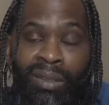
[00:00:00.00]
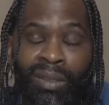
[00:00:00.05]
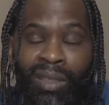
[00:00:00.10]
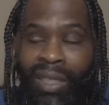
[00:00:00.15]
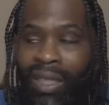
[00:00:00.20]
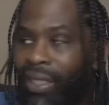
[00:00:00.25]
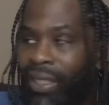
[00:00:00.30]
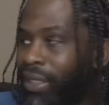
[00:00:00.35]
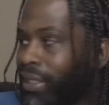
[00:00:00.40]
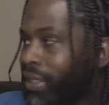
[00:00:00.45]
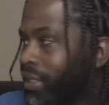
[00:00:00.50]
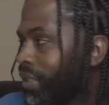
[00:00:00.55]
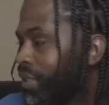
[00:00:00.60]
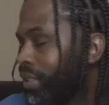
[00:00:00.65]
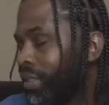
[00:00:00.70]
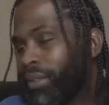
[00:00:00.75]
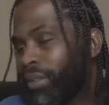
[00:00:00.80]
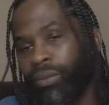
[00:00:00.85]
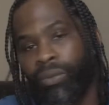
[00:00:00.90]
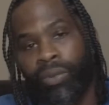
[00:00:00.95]
Hey,
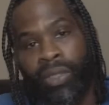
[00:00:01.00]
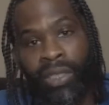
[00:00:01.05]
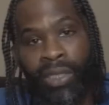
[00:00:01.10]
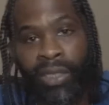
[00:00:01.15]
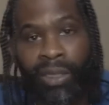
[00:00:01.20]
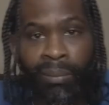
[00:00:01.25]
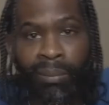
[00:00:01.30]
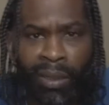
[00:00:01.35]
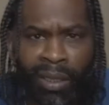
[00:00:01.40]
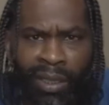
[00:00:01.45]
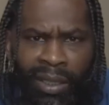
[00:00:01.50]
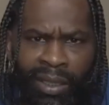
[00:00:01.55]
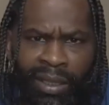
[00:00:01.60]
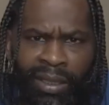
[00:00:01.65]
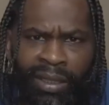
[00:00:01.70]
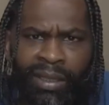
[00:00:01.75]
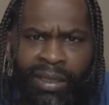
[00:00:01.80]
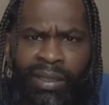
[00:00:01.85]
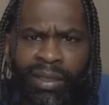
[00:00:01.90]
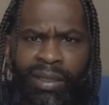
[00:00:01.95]
really, bruh?
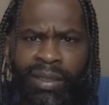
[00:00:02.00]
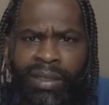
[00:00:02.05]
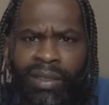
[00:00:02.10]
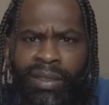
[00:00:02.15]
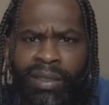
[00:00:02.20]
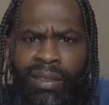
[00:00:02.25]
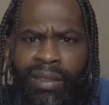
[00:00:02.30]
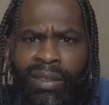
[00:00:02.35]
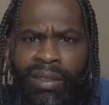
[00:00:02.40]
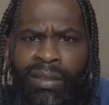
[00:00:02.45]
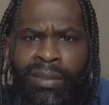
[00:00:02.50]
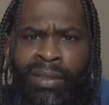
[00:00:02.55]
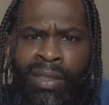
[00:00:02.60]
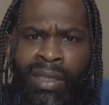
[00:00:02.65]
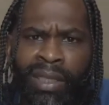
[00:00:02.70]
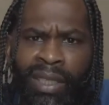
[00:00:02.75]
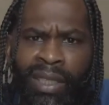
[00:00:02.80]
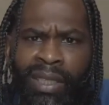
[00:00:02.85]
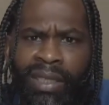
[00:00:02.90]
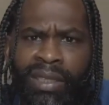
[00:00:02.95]
You
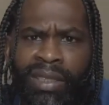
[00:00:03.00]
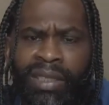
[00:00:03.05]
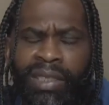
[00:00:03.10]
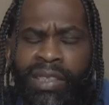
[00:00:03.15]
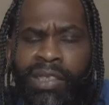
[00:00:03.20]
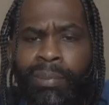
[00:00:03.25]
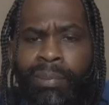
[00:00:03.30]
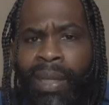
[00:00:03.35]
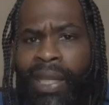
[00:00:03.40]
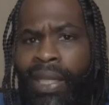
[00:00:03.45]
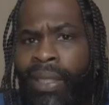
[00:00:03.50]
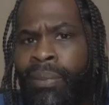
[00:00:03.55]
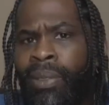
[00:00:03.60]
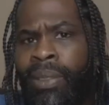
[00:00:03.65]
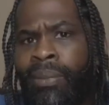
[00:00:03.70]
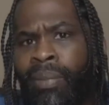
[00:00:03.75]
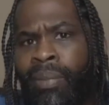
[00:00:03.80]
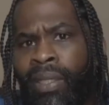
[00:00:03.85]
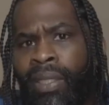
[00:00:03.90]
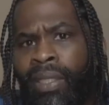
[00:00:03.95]
done kicked this
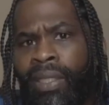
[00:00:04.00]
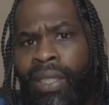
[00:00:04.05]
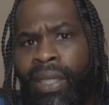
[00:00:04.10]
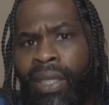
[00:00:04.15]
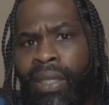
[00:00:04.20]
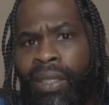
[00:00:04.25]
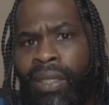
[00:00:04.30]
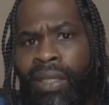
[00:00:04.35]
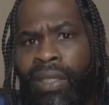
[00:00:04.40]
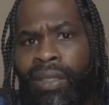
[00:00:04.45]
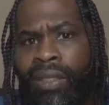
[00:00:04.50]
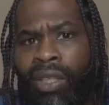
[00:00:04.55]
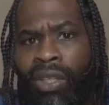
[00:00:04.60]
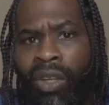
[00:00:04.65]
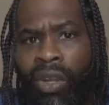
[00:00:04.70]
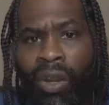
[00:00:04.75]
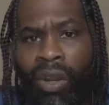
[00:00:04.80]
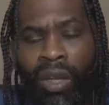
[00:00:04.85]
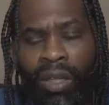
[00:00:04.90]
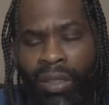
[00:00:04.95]
baby, bruh? The
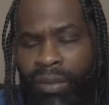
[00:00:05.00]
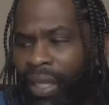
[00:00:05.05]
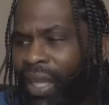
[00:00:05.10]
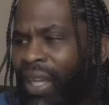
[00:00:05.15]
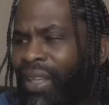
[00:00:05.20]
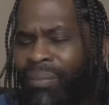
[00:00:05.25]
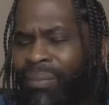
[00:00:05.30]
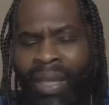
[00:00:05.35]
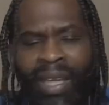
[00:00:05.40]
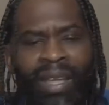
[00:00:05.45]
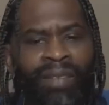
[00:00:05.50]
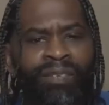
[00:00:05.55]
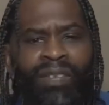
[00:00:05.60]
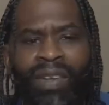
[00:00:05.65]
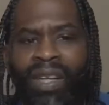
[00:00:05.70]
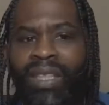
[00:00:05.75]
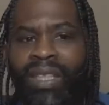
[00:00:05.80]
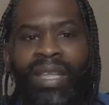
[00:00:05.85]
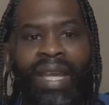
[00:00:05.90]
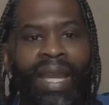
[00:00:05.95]
car, like, man,
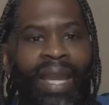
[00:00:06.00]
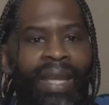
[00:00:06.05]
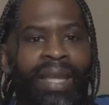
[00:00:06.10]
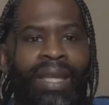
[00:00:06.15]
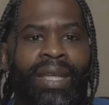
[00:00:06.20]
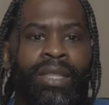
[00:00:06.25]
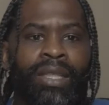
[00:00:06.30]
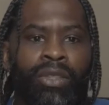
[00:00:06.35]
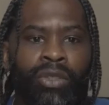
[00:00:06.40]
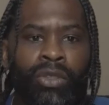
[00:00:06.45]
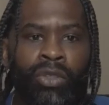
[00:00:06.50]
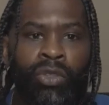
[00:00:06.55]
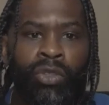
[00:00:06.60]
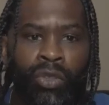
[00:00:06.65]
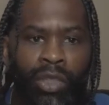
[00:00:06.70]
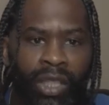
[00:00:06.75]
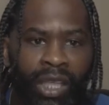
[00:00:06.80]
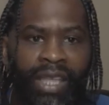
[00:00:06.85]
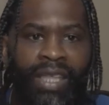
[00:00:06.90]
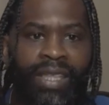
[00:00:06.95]
fuck that. You
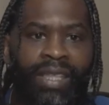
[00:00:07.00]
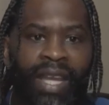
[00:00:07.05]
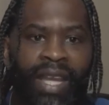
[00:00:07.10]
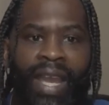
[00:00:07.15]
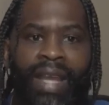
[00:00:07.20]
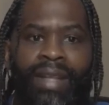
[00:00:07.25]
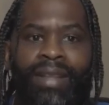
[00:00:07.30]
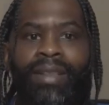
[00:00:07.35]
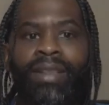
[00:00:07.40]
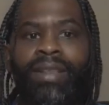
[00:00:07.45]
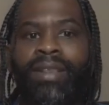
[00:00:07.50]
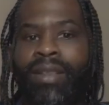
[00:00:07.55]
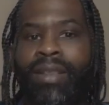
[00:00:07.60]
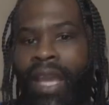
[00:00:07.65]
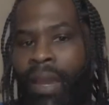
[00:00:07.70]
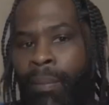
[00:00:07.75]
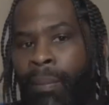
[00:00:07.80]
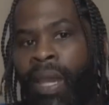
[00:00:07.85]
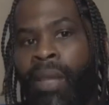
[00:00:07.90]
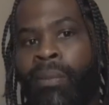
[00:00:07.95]
kicked that.
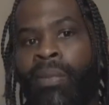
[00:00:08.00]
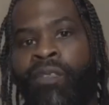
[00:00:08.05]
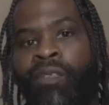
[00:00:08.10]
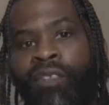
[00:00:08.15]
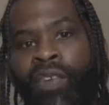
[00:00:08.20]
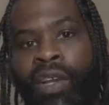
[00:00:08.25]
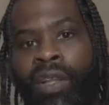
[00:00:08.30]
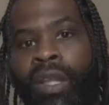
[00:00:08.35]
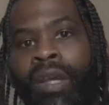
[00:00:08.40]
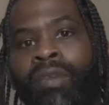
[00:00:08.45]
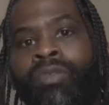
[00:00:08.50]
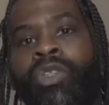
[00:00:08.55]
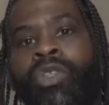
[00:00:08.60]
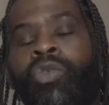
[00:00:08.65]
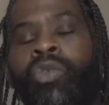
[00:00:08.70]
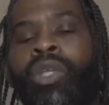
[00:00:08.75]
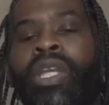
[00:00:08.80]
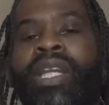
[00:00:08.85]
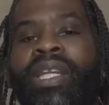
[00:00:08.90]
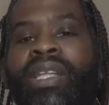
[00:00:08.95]
That baby fell over.
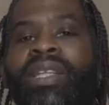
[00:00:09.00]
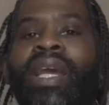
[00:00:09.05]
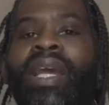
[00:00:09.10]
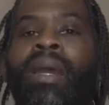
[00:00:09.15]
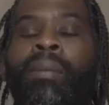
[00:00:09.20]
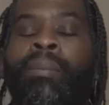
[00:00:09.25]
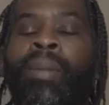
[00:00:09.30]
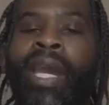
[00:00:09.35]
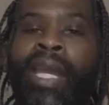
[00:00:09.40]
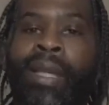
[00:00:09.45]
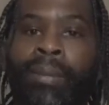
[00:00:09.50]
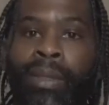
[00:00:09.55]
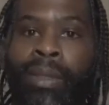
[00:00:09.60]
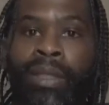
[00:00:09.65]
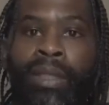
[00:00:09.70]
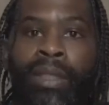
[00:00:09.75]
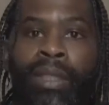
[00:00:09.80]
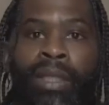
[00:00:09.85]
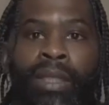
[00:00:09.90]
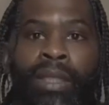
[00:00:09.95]
You kicked that baby.